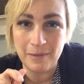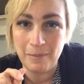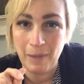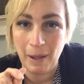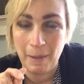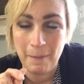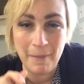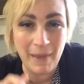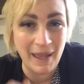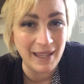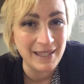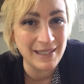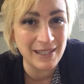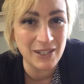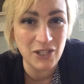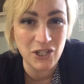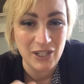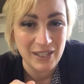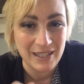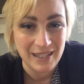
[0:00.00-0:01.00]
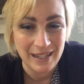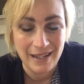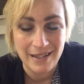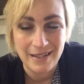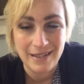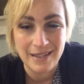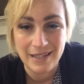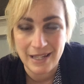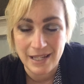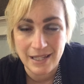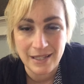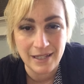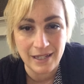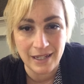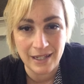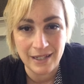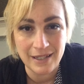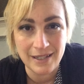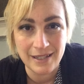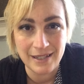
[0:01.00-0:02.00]
My message is
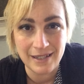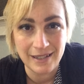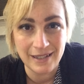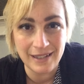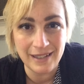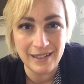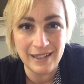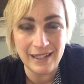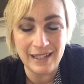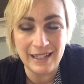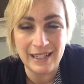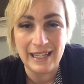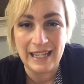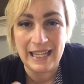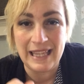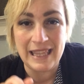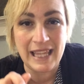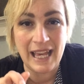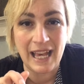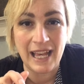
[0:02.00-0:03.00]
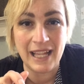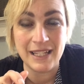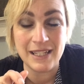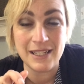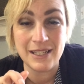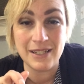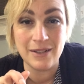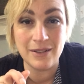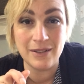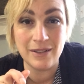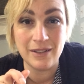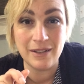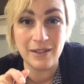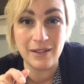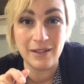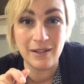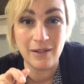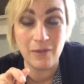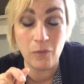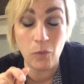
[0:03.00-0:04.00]
consistent in that
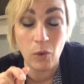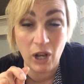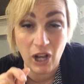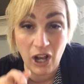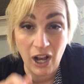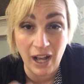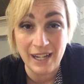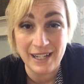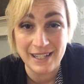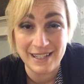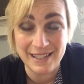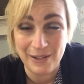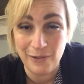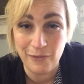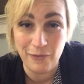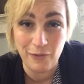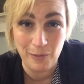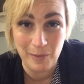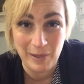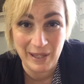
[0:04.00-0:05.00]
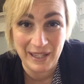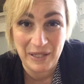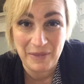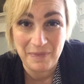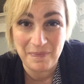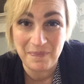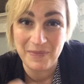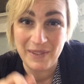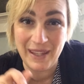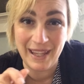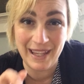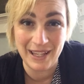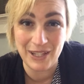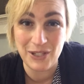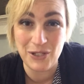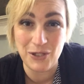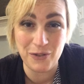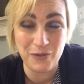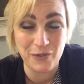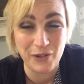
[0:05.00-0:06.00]
what God has done for me, He
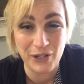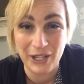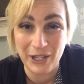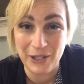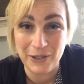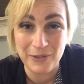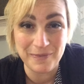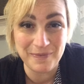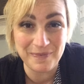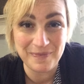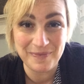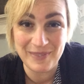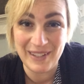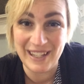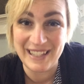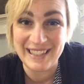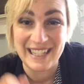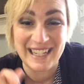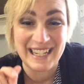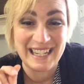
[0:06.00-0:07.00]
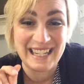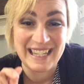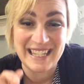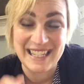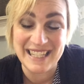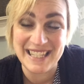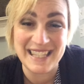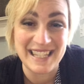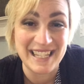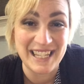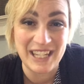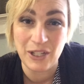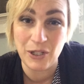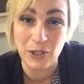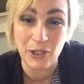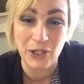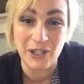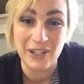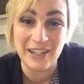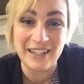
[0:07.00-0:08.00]
can do for you, and that He is the
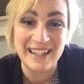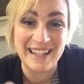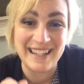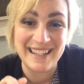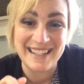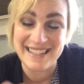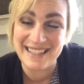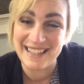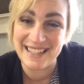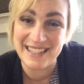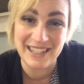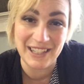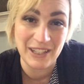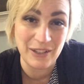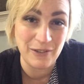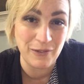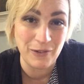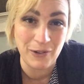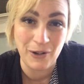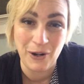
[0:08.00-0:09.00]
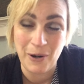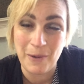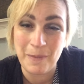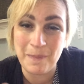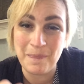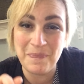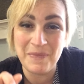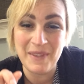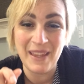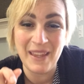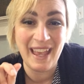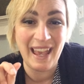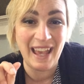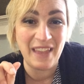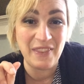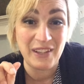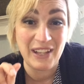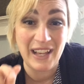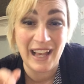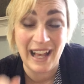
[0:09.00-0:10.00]
healer and He is the deliverer.
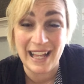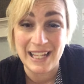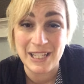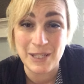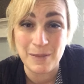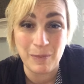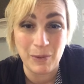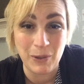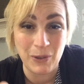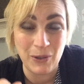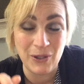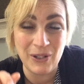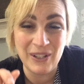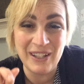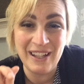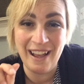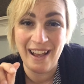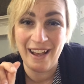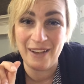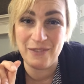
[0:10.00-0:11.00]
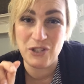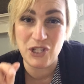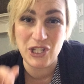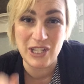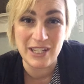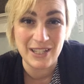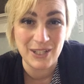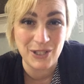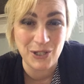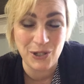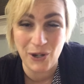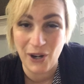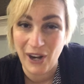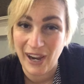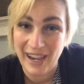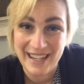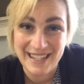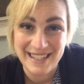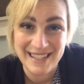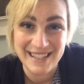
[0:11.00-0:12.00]
And the gospel of Jesus
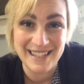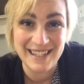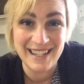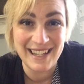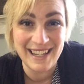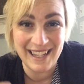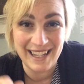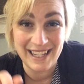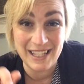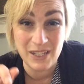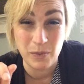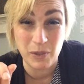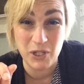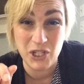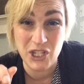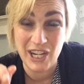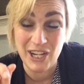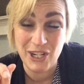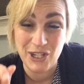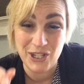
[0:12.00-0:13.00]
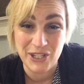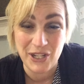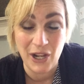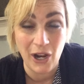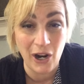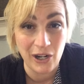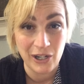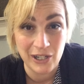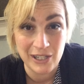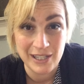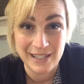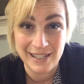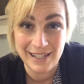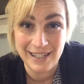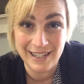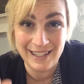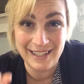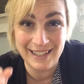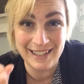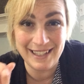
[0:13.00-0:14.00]
Christ is what changes hearts,
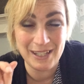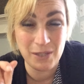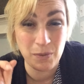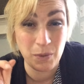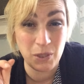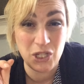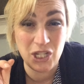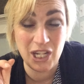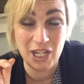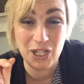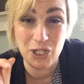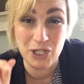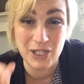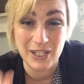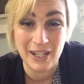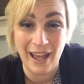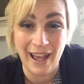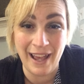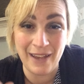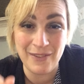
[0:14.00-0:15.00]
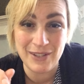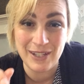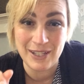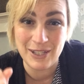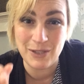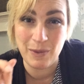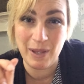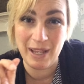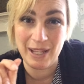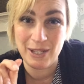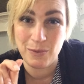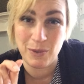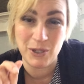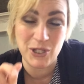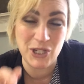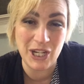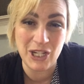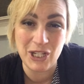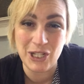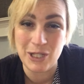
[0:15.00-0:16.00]
it's what changes lives, it's, it's what
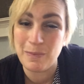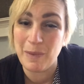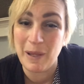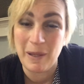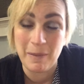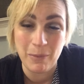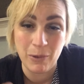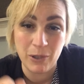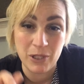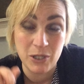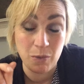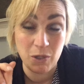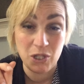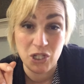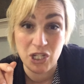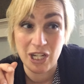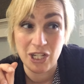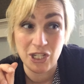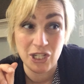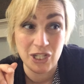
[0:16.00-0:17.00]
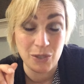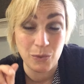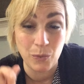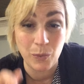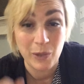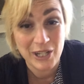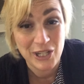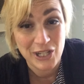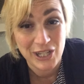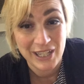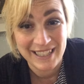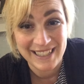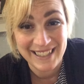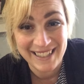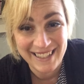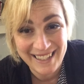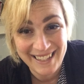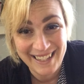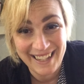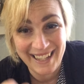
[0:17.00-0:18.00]
changes people, it's what changes a region,
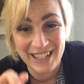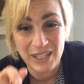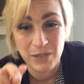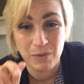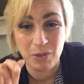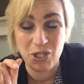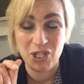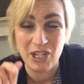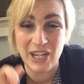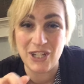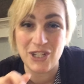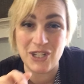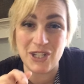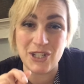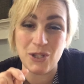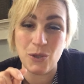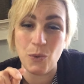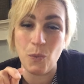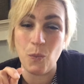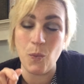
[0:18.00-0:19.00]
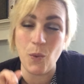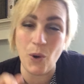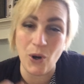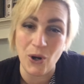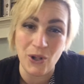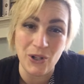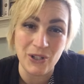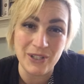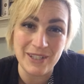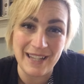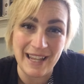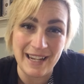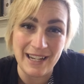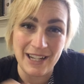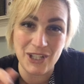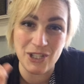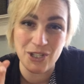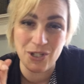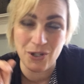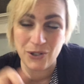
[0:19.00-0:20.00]
it's what changes the world, and
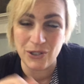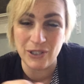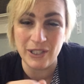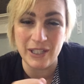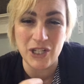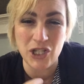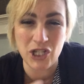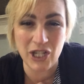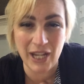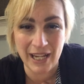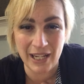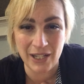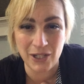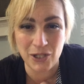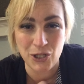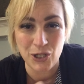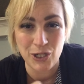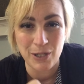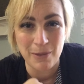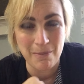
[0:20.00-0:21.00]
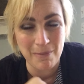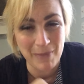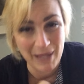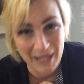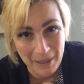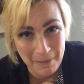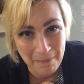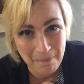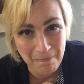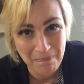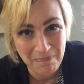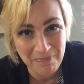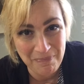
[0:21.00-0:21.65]
it certainly changed me.